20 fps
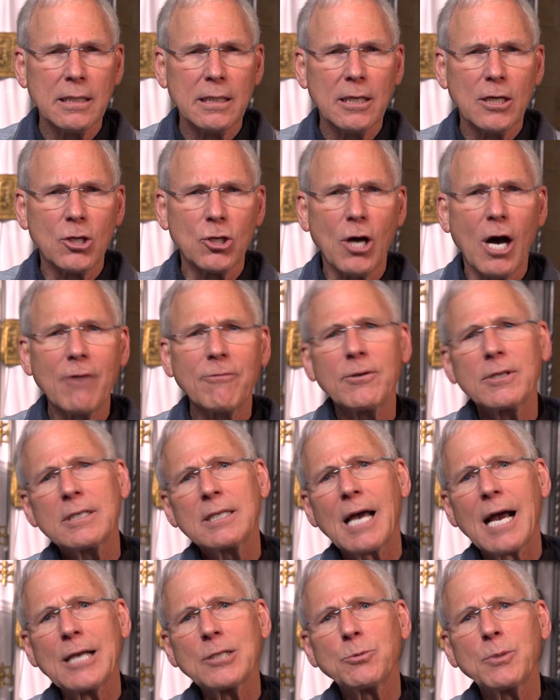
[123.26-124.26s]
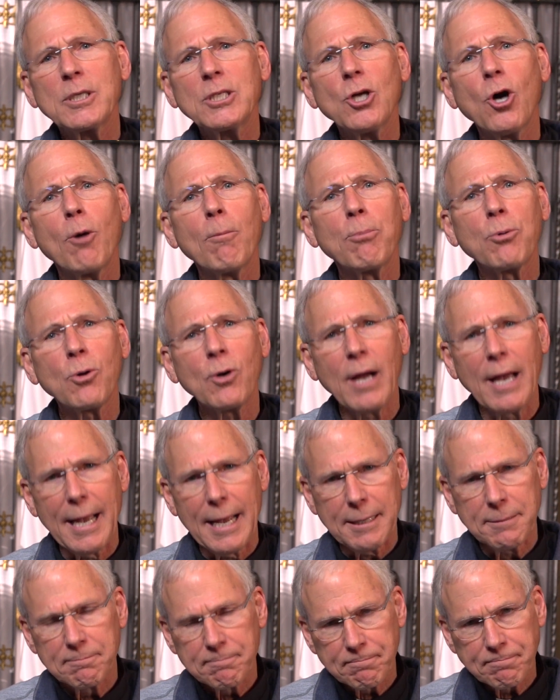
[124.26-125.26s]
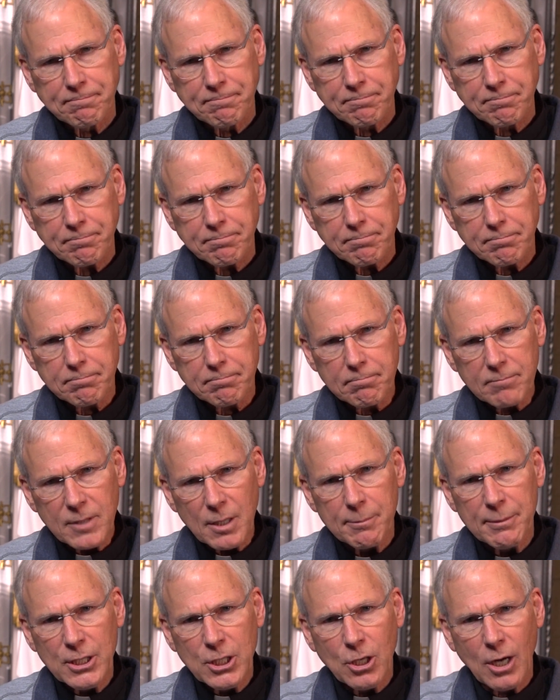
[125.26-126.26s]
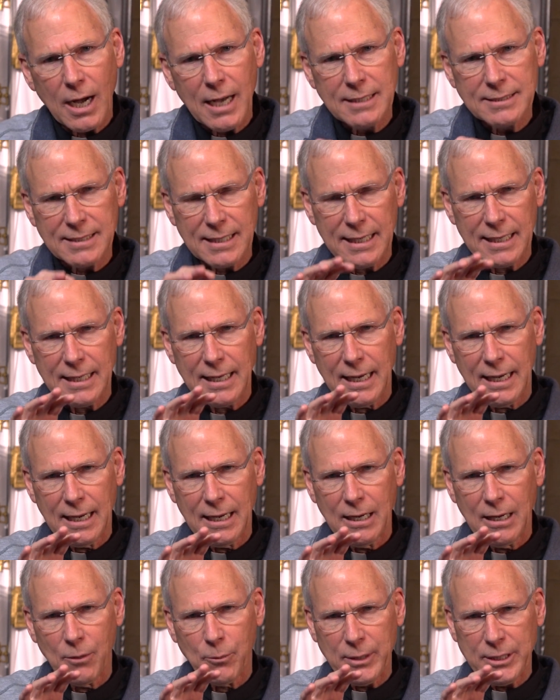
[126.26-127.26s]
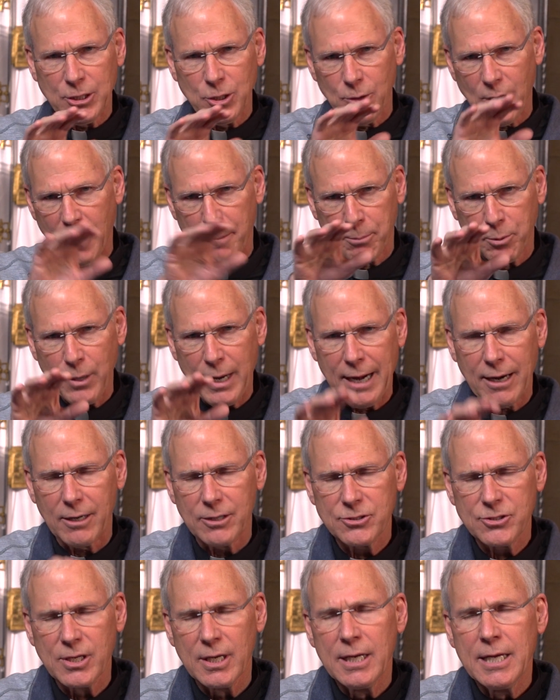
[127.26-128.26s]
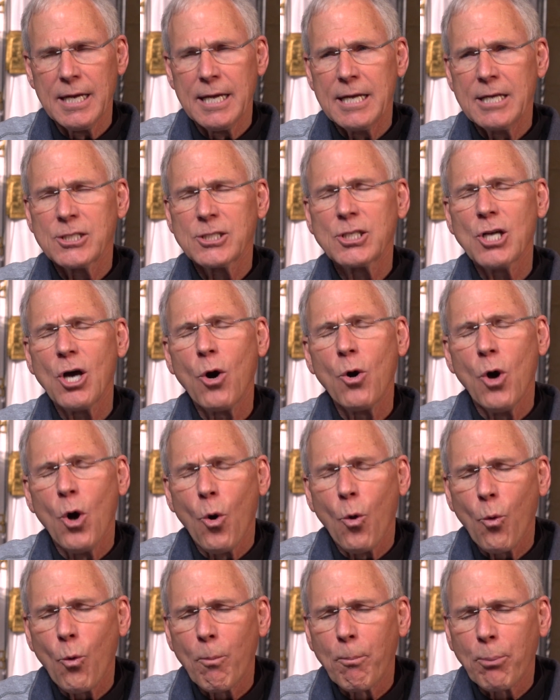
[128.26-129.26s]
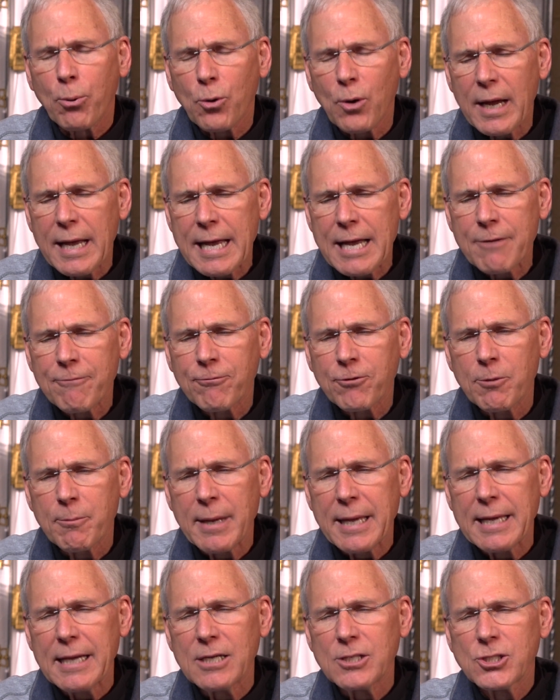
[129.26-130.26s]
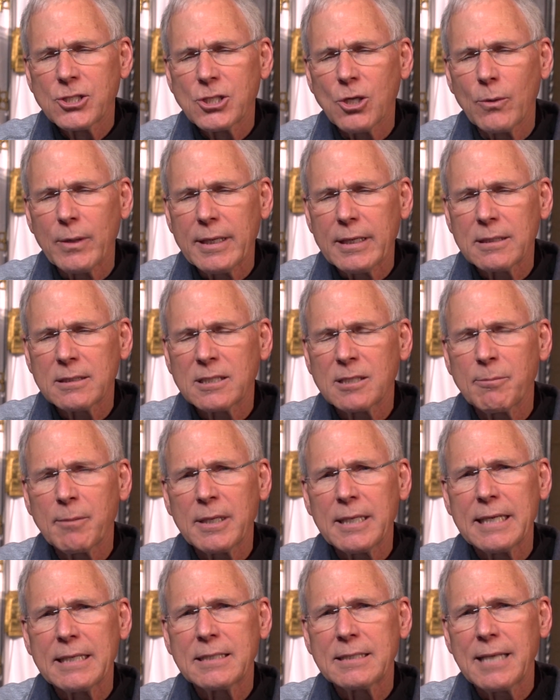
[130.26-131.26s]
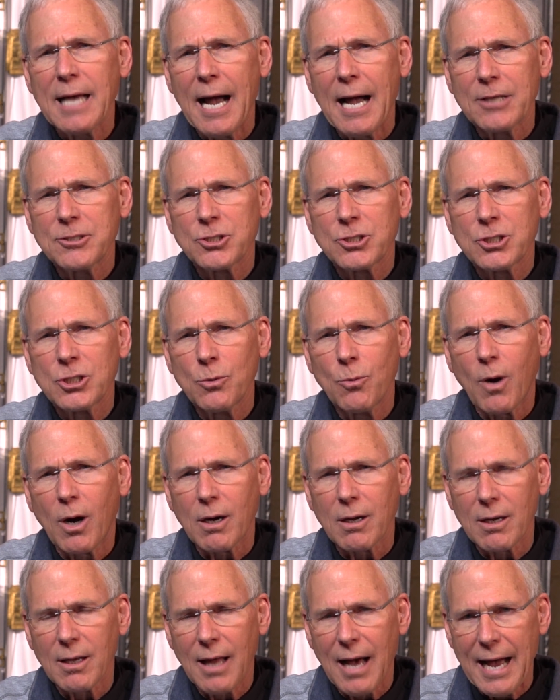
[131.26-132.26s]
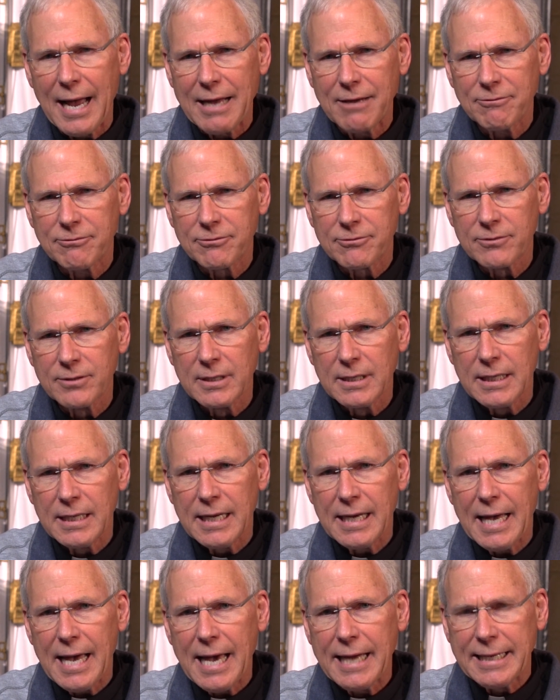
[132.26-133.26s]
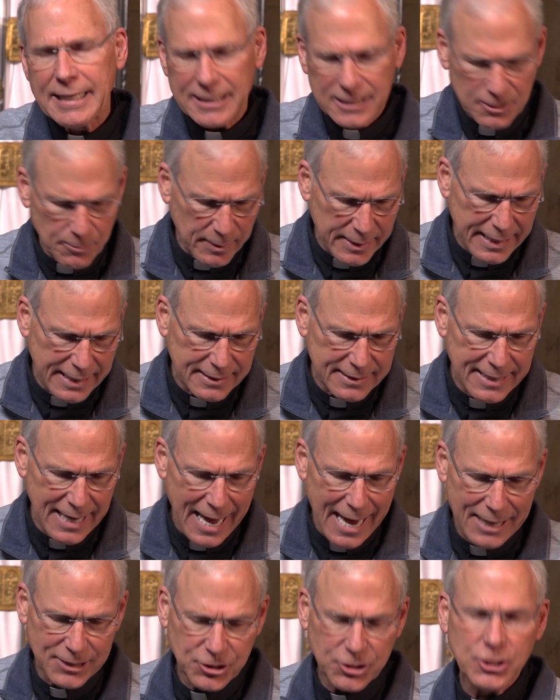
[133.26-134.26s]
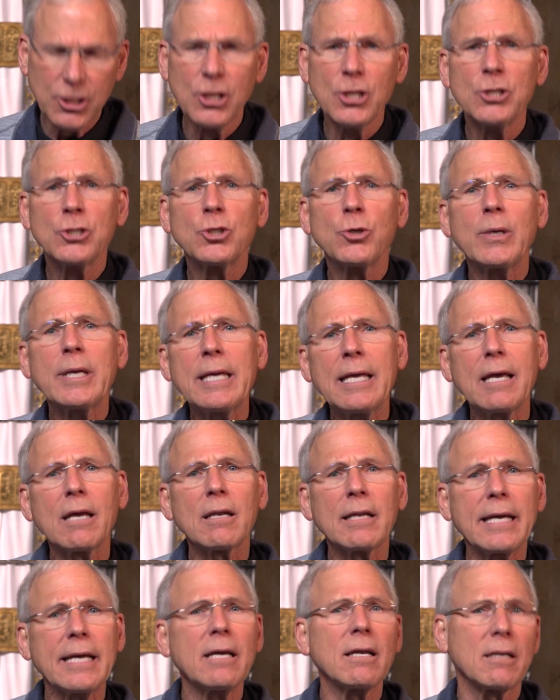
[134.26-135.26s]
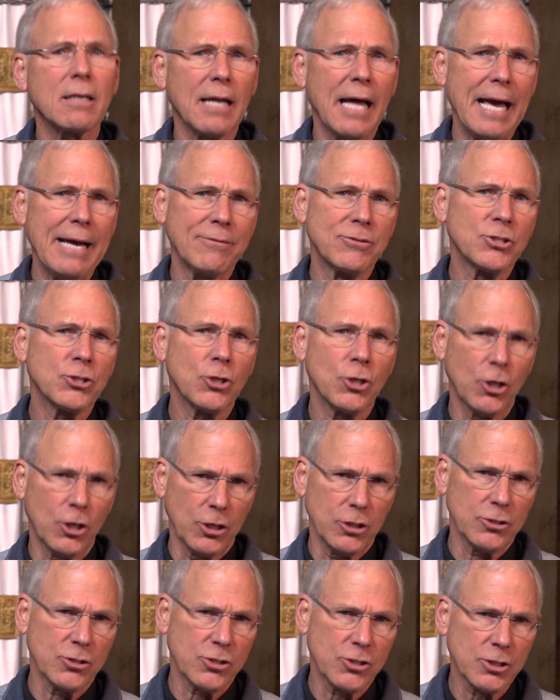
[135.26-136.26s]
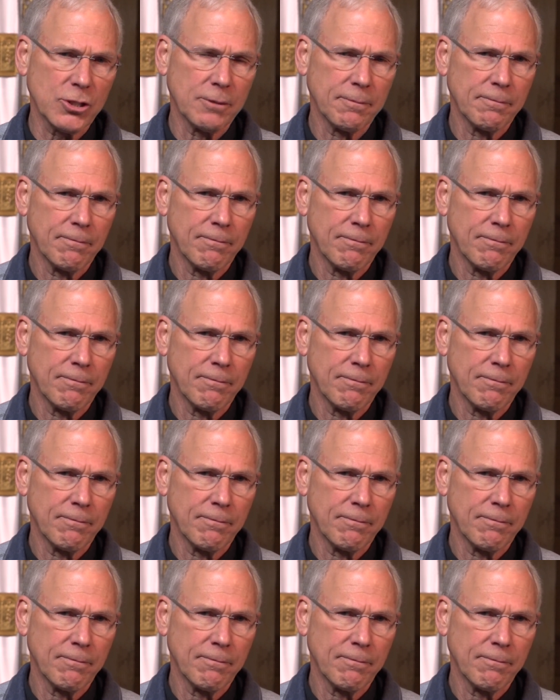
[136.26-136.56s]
And oftentimes we don't pray because we do our prayers. So praying for me is so intimately attached to our life and intimately attached to healing life's hurts.